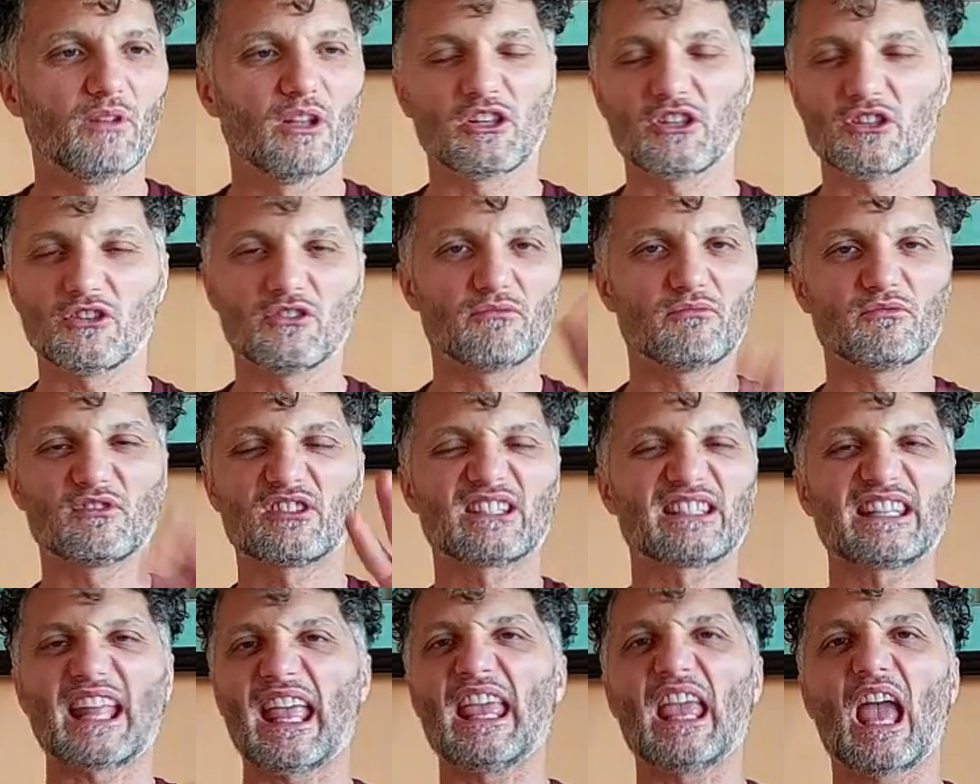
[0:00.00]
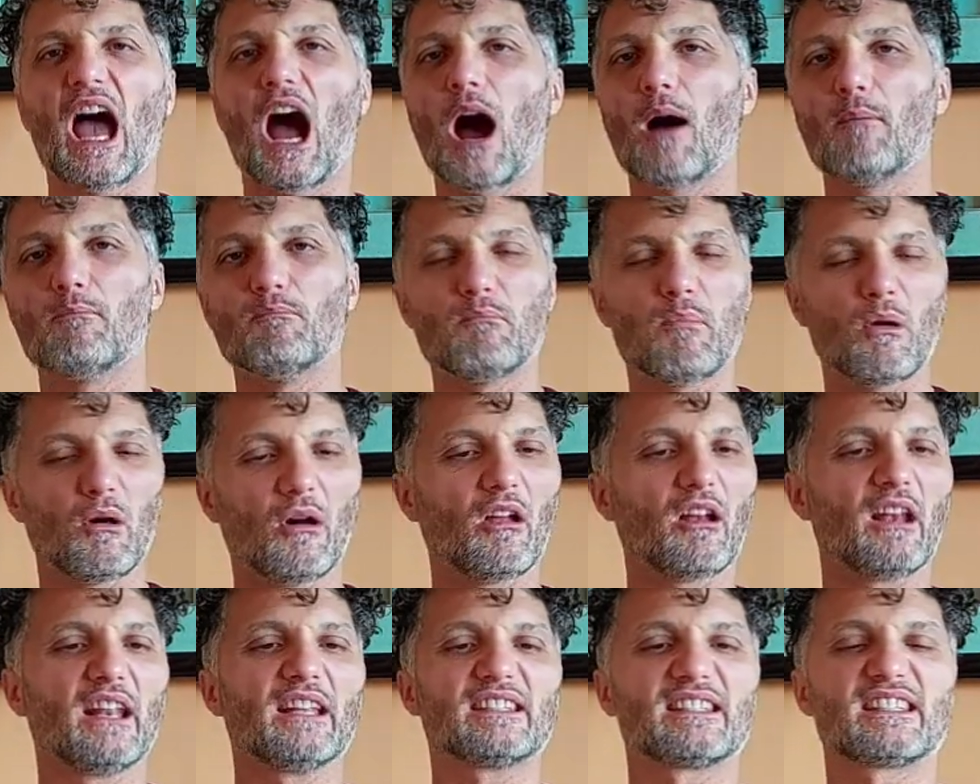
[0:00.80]
you stay
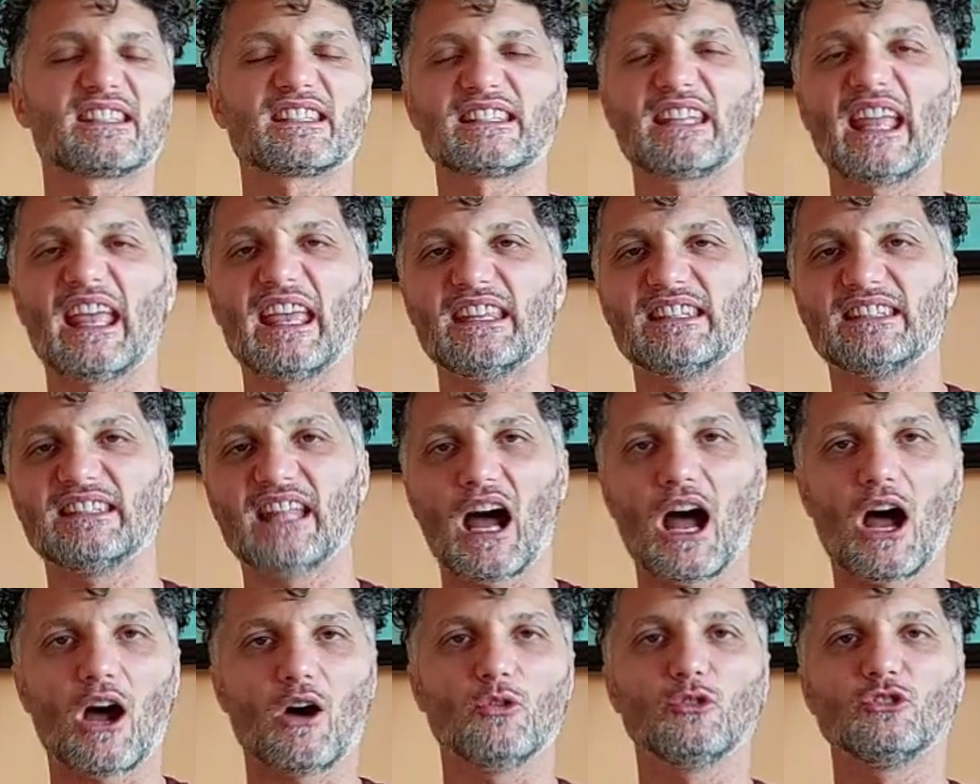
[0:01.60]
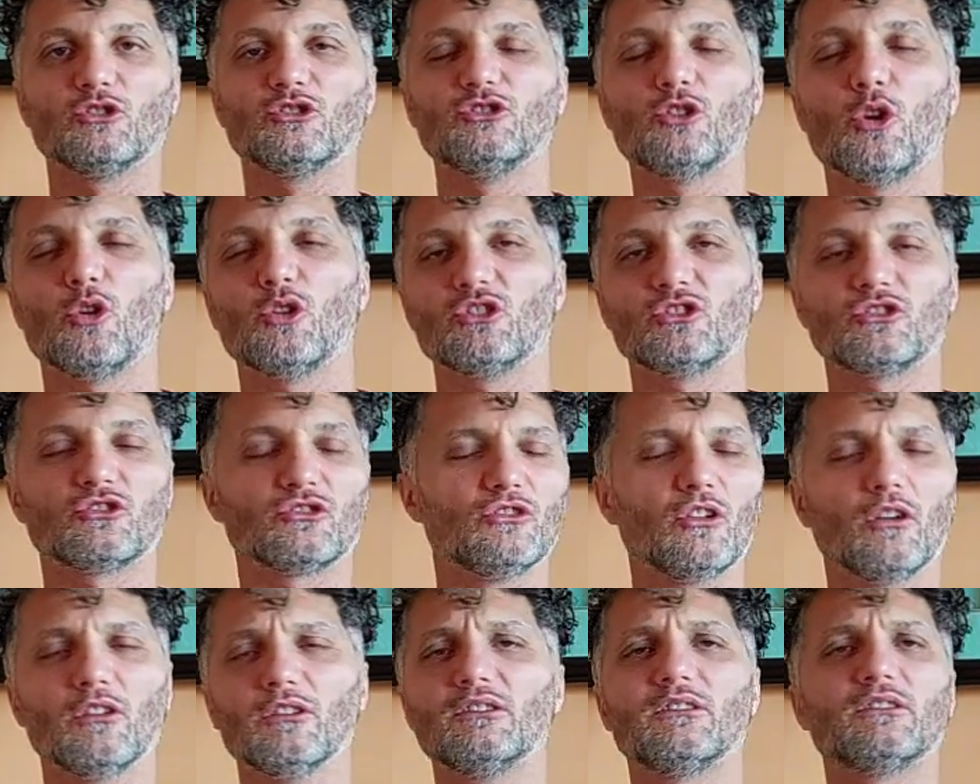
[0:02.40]
humble and stay down. Don't
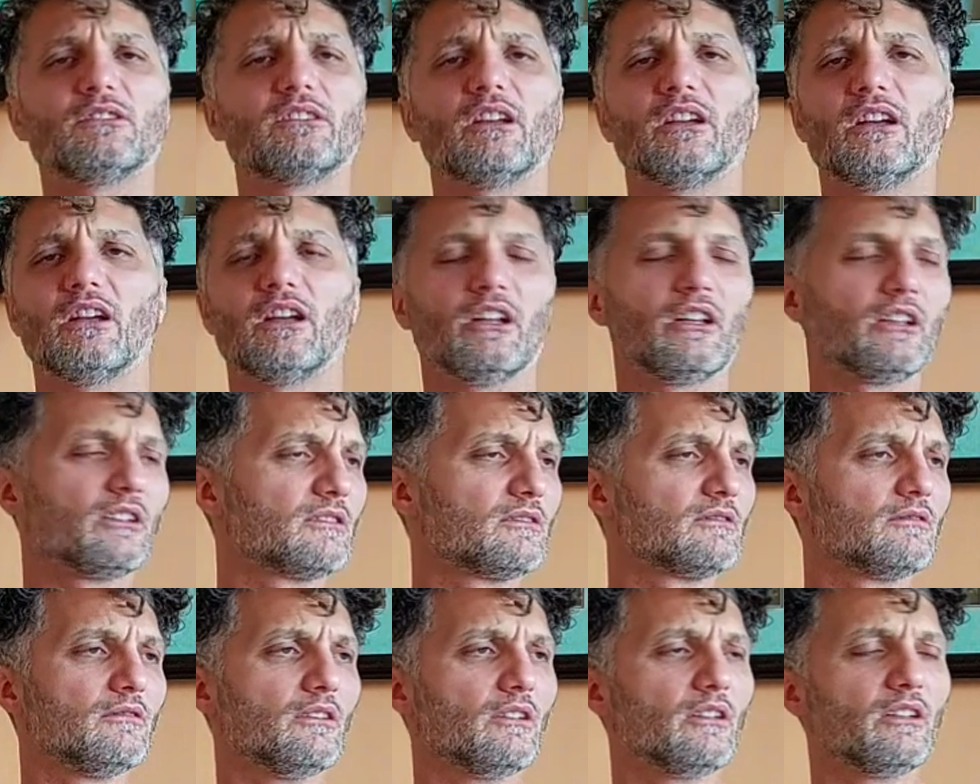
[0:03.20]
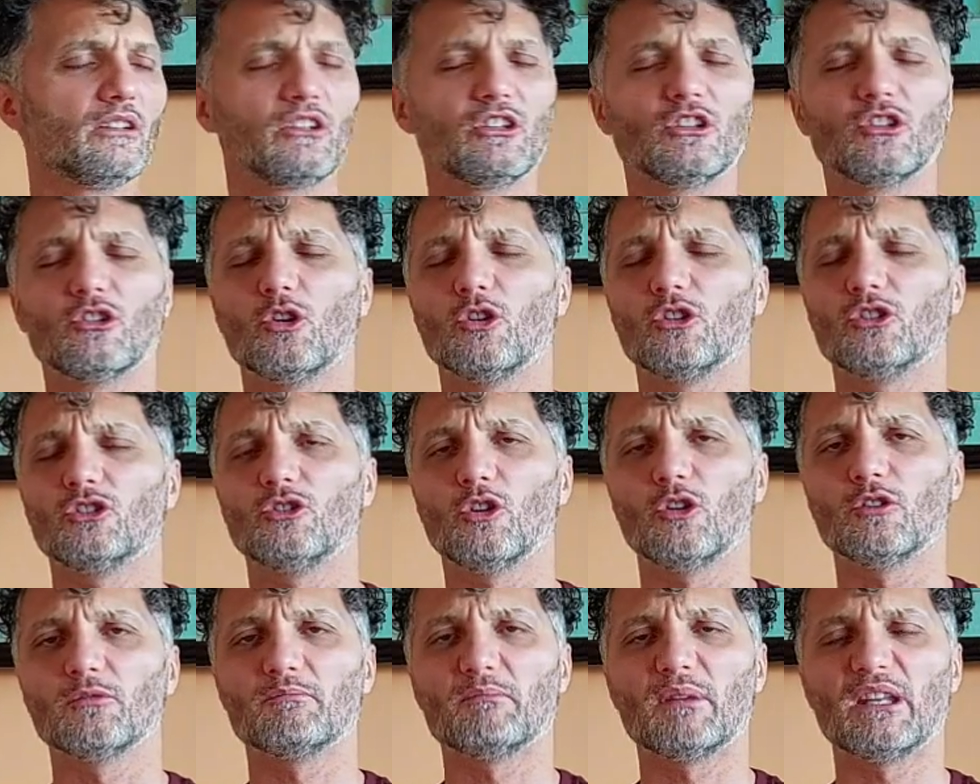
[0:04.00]

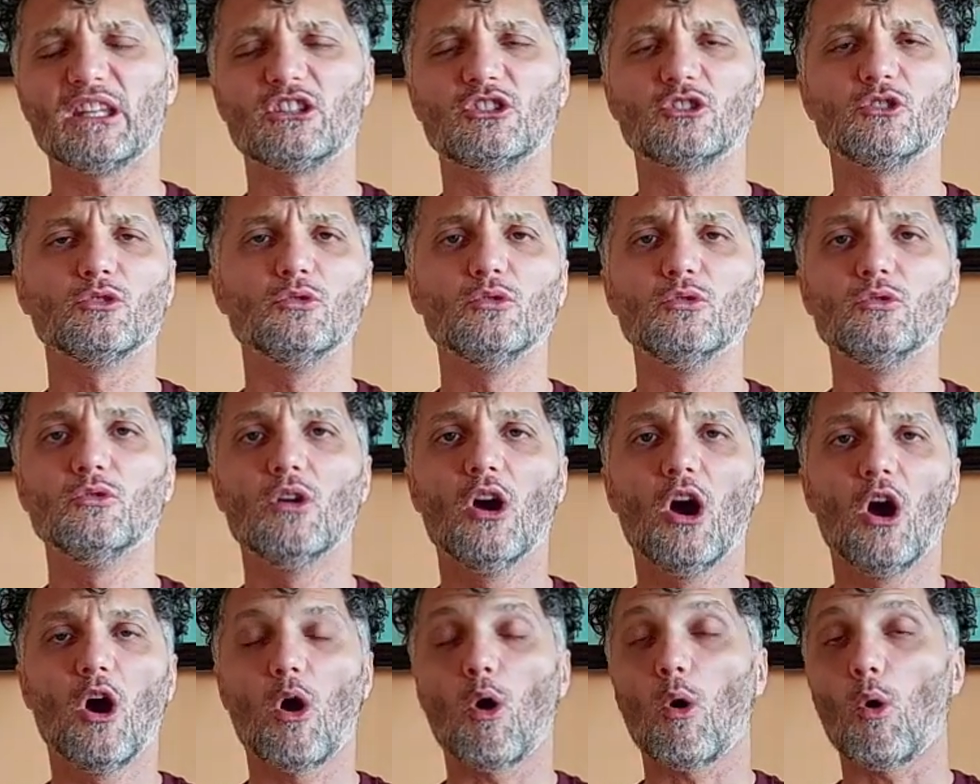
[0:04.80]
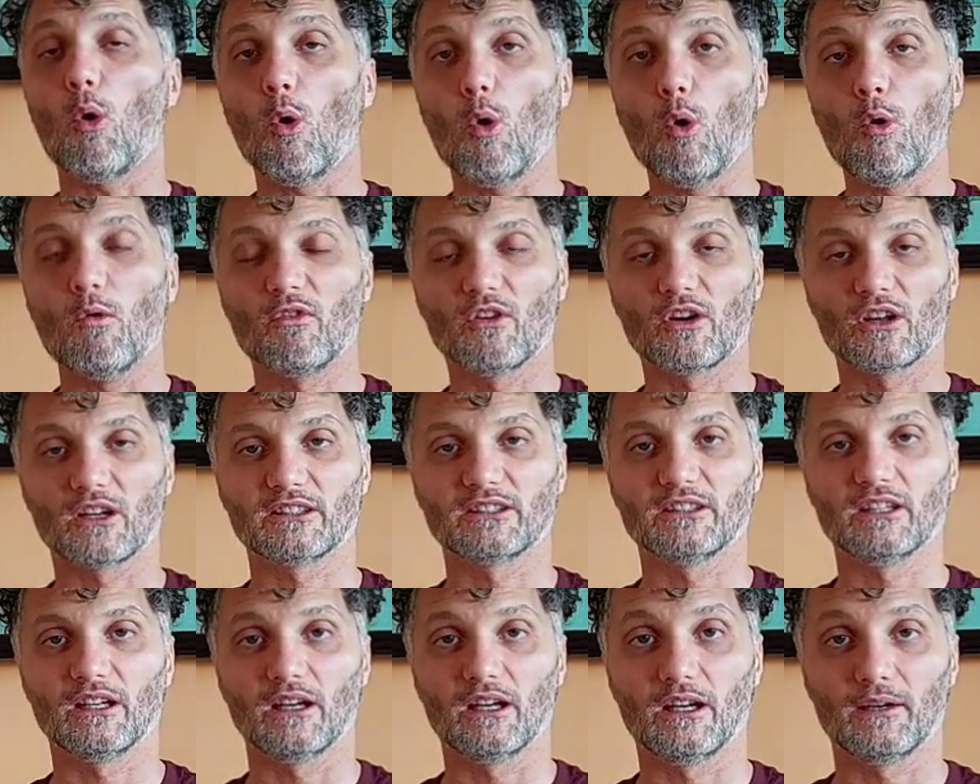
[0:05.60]
be too over
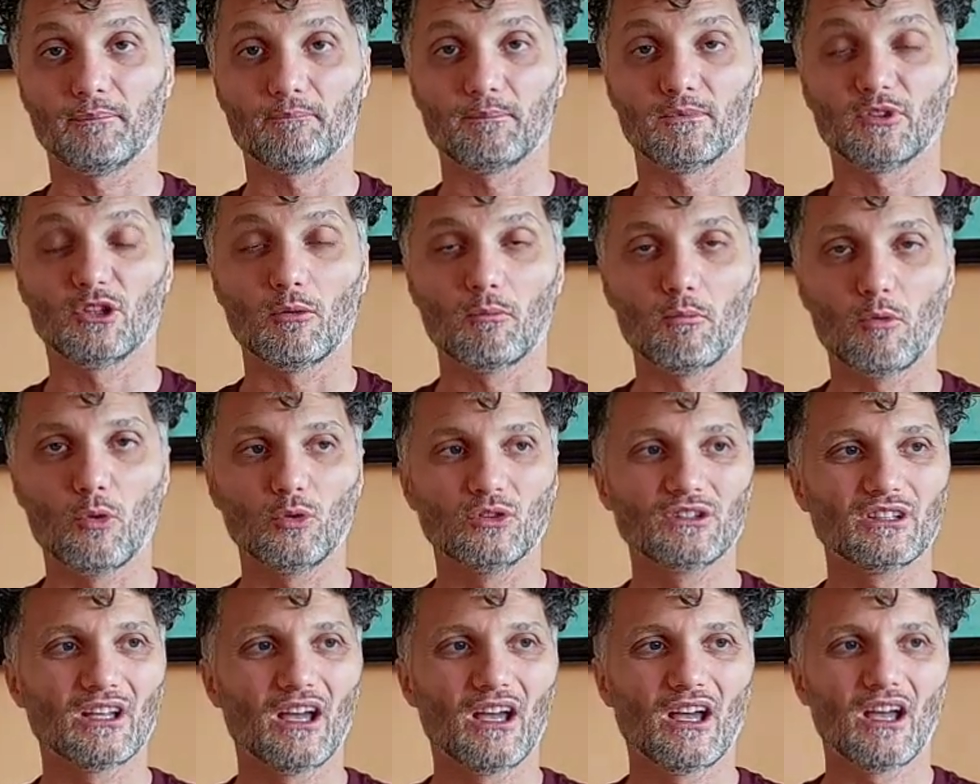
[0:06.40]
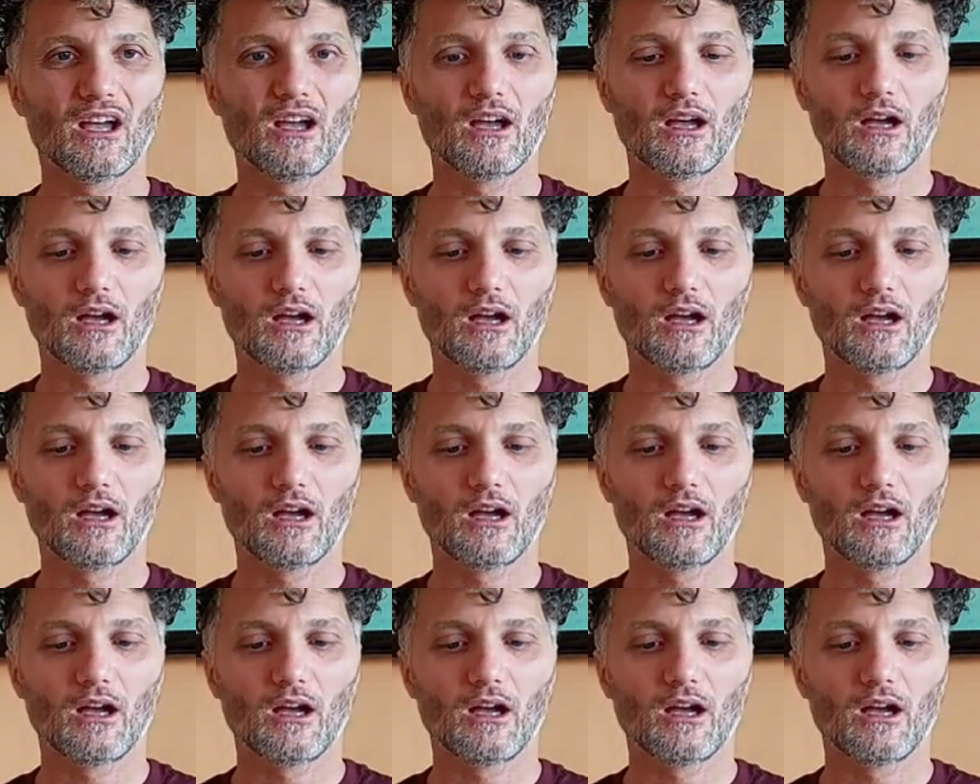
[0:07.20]
the moon.